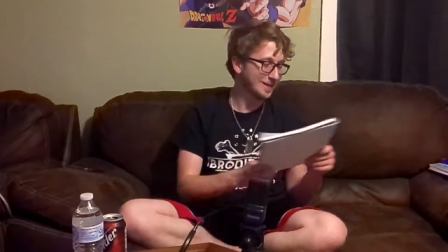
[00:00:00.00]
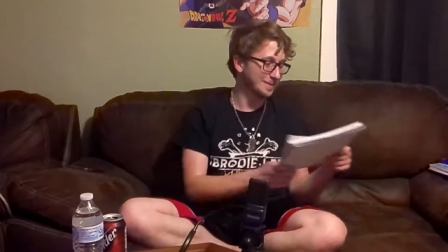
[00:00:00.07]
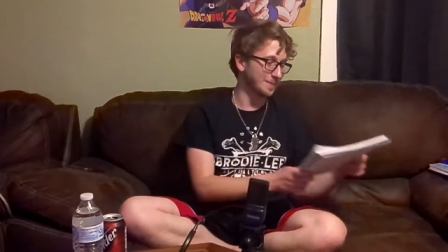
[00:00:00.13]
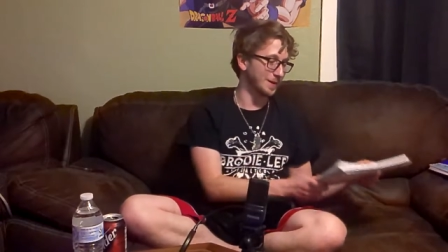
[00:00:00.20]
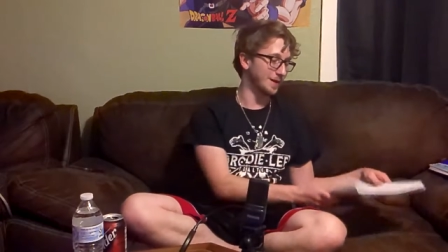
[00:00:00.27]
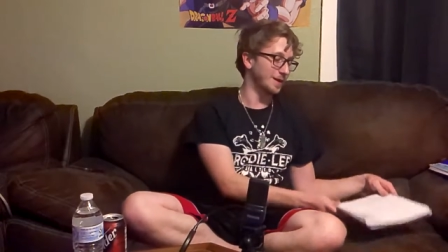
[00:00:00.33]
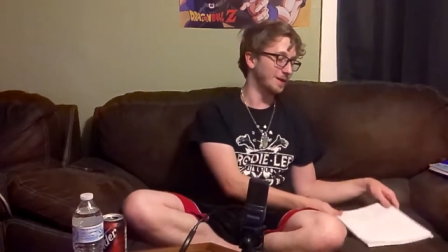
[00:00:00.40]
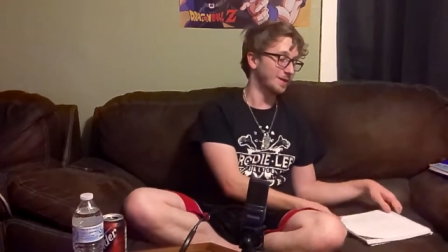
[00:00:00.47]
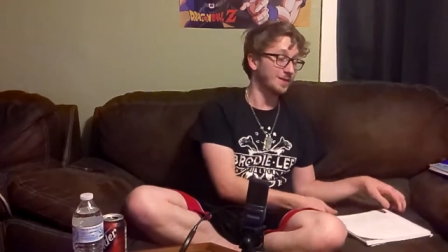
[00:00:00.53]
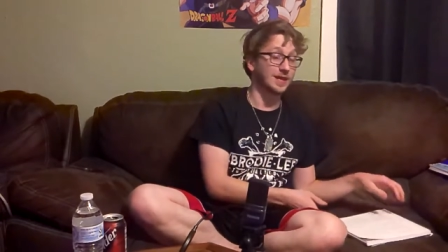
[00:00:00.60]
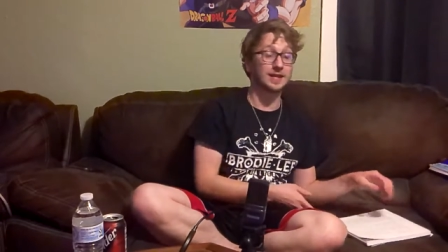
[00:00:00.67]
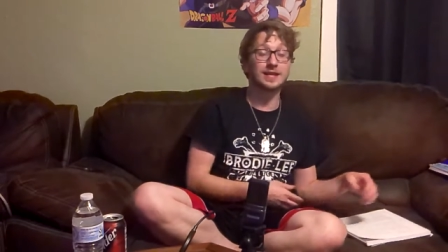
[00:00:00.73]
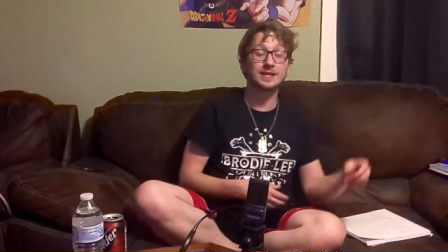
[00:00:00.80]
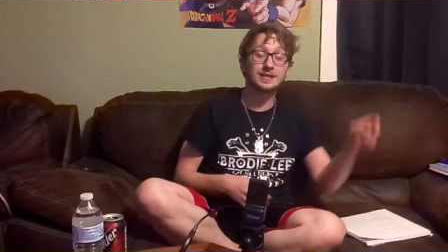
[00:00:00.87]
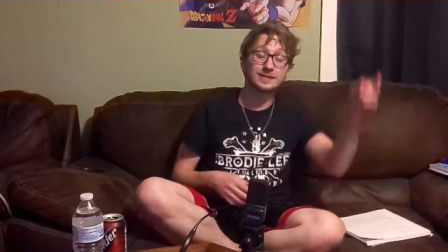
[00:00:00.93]
But
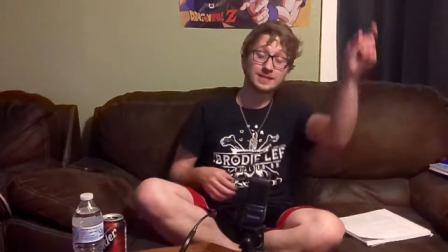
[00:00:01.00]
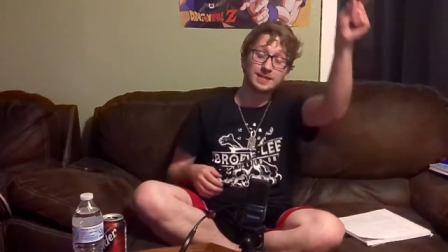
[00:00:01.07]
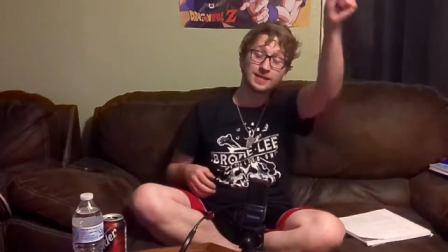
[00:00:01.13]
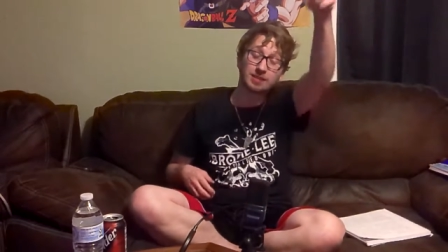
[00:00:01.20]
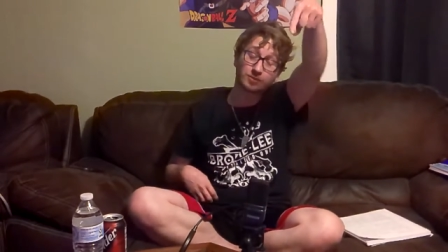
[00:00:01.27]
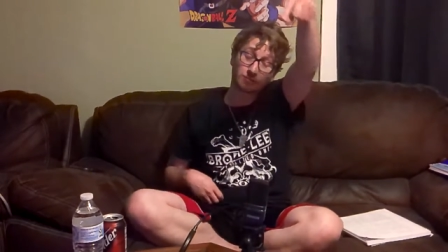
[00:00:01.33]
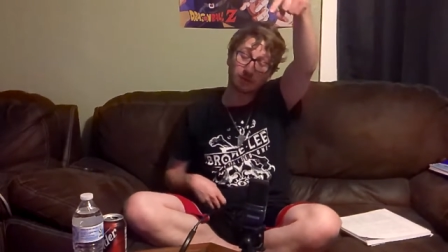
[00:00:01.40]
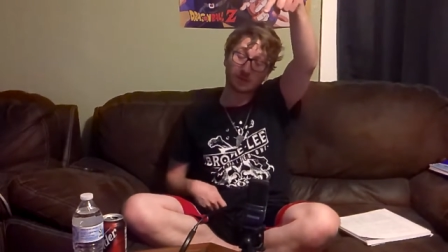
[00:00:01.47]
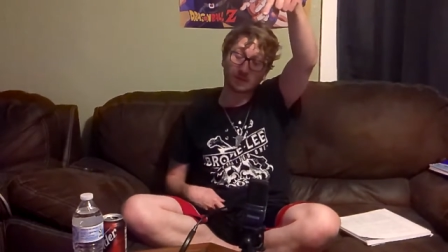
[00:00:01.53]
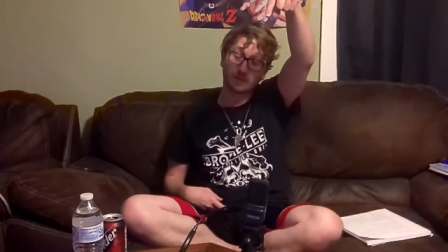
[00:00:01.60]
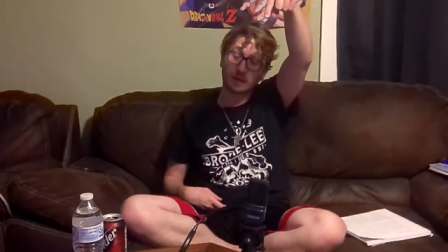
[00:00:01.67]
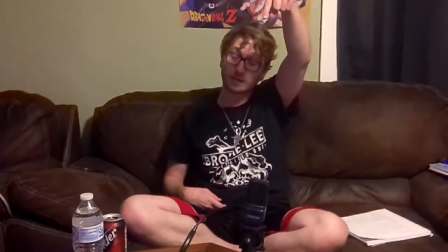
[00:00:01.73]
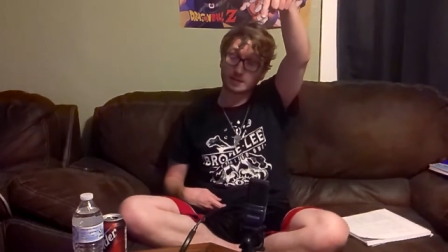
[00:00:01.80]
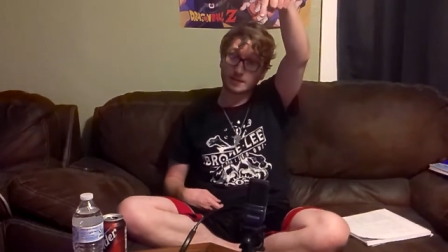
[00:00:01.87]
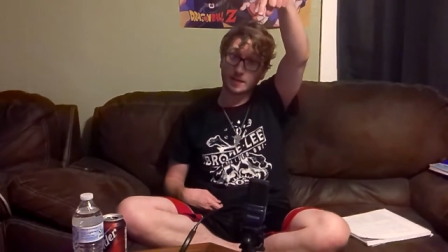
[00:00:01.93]
that link is in the description
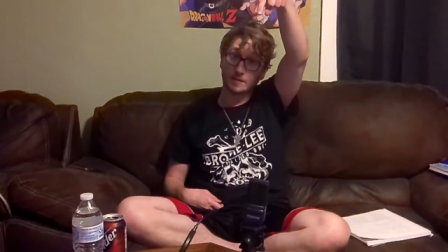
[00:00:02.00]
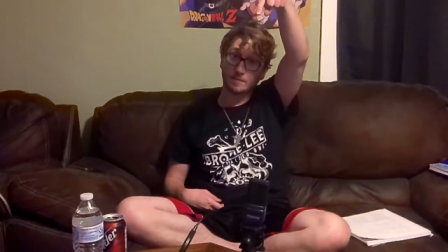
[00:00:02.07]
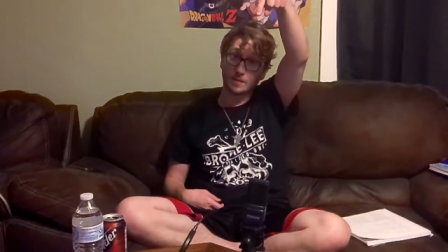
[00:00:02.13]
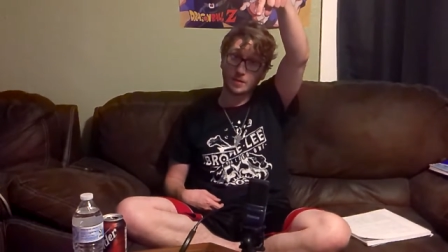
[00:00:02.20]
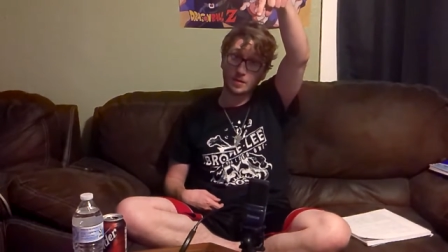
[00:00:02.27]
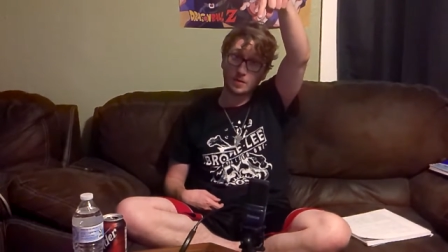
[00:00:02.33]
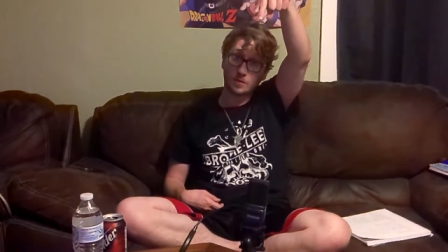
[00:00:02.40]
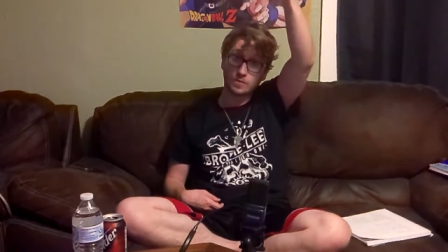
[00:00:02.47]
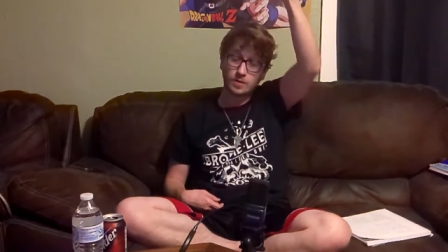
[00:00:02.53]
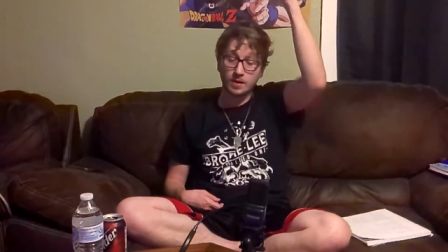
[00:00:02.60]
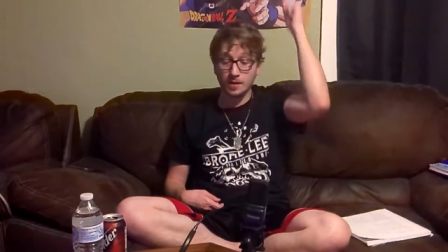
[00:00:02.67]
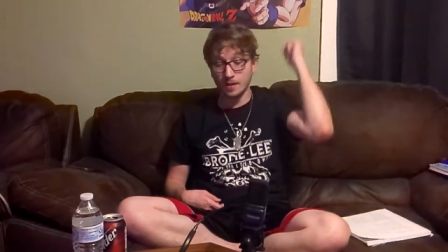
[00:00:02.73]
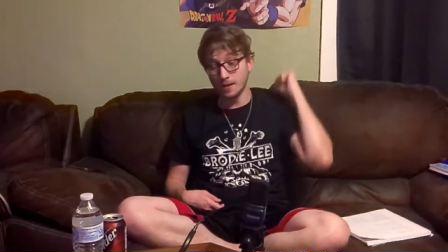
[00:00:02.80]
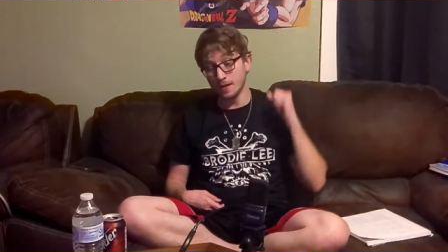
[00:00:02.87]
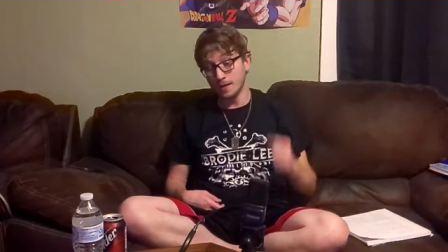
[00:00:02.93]
box down below.
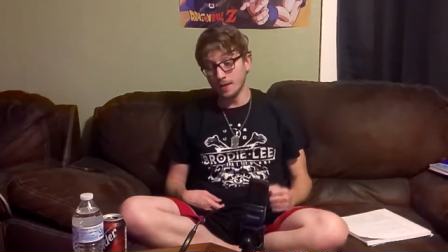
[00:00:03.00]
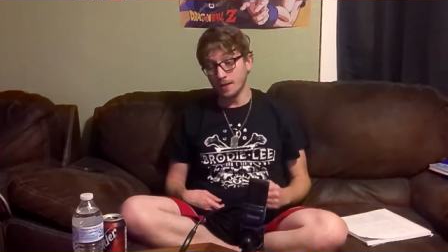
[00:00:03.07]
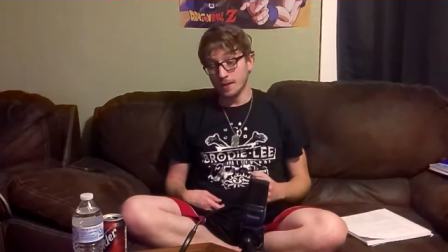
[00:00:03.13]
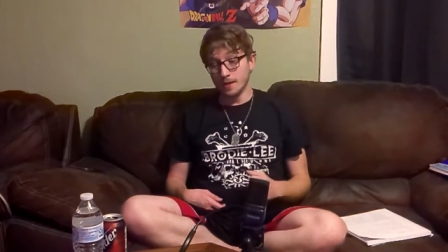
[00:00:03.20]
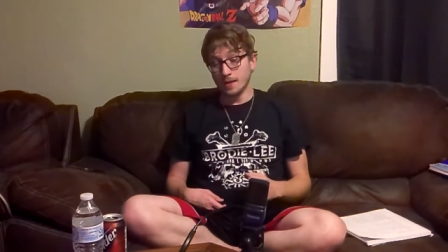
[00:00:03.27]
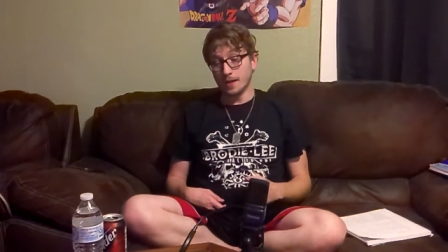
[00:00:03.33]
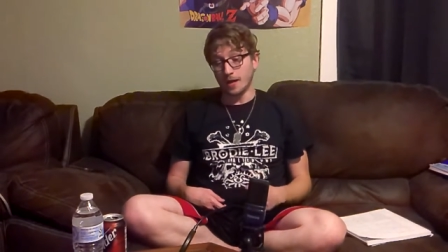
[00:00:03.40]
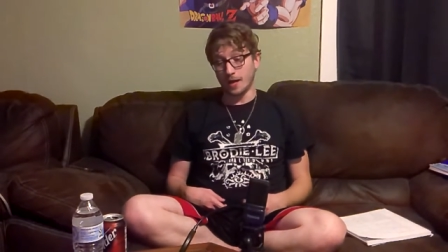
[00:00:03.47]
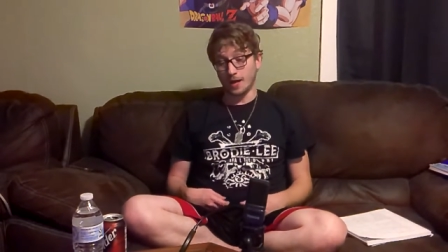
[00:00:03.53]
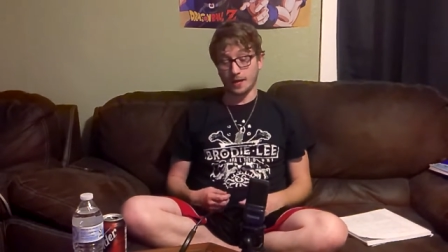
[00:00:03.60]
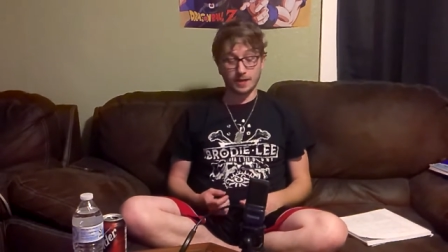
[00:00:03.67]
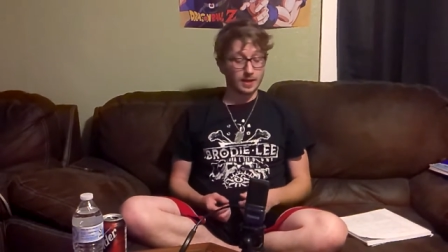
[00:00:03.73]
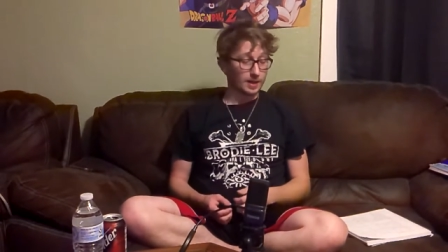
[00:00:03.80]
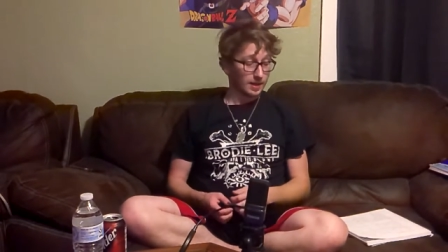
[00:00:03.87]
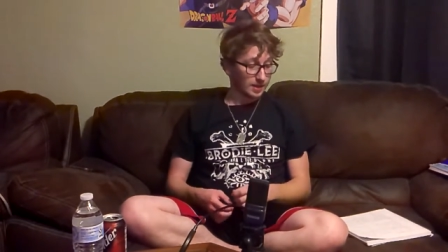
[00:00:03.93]

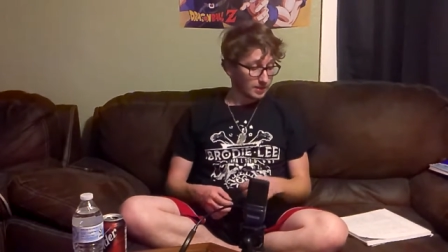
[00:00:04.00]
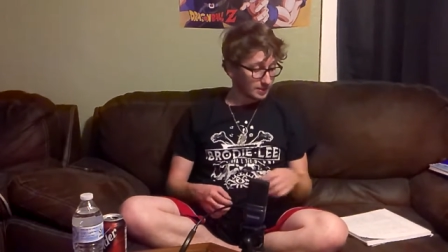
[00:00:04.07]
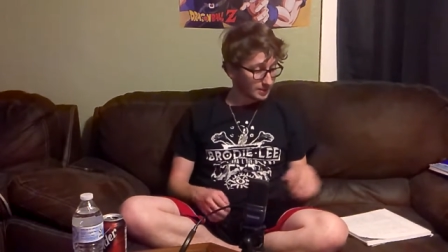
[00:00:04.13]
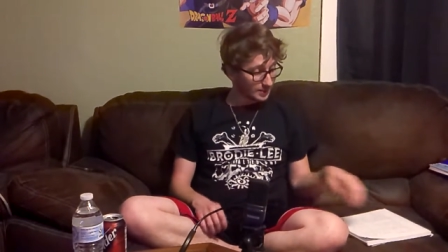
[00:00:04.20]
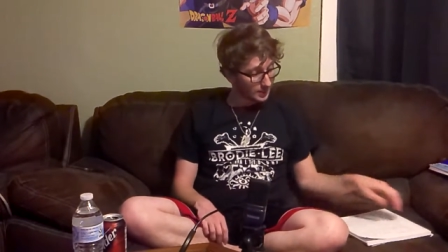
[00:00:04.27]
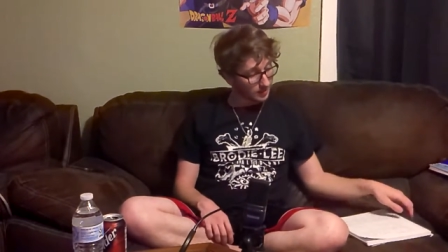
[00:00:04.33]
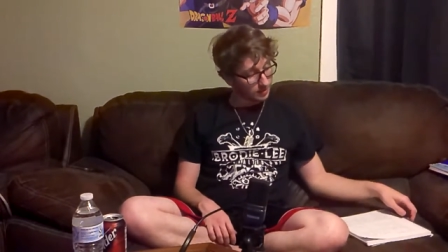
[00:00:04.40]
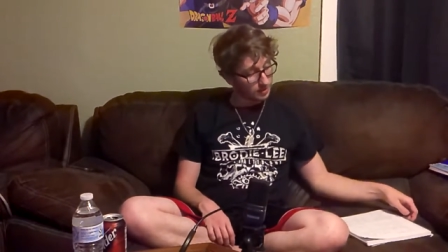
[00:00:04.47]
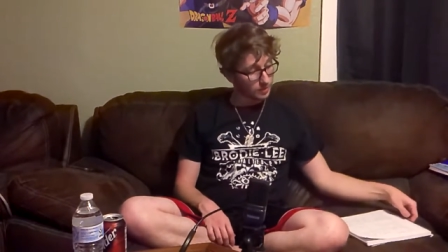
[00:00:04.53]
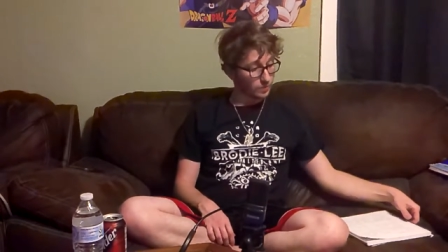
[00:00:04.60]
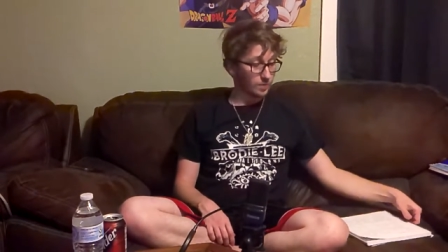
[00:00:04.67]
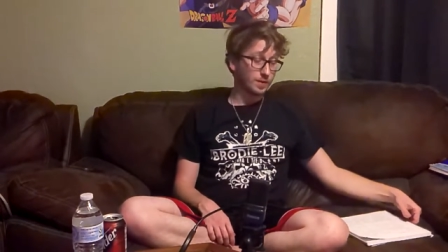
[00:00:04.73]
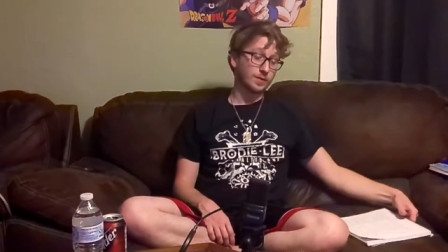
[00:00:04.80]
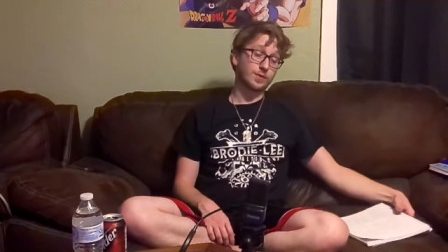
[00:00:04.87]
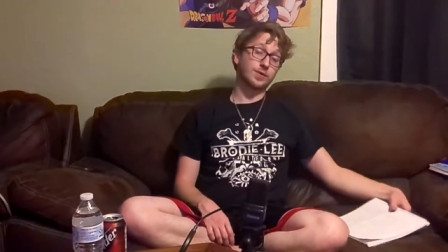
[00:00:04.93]
And let us get on
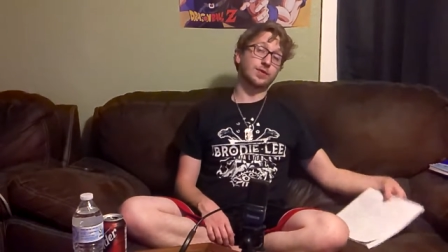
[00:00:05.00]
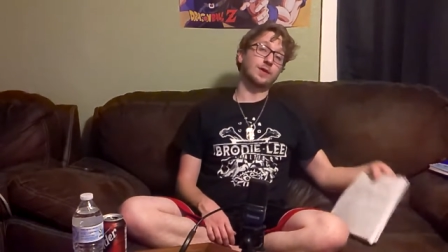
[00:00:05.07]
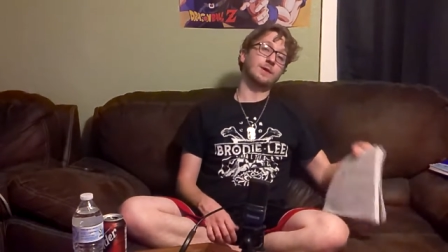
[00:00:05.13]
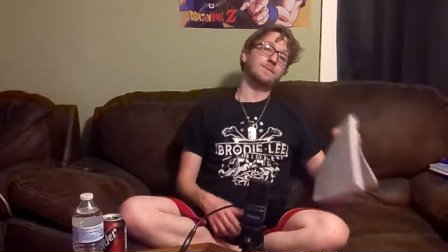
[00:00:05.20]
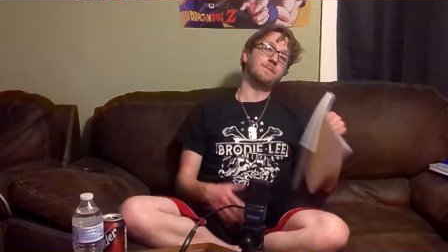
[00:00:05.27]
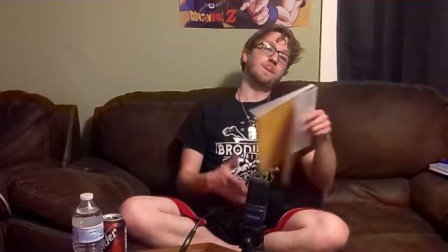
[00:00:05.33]
with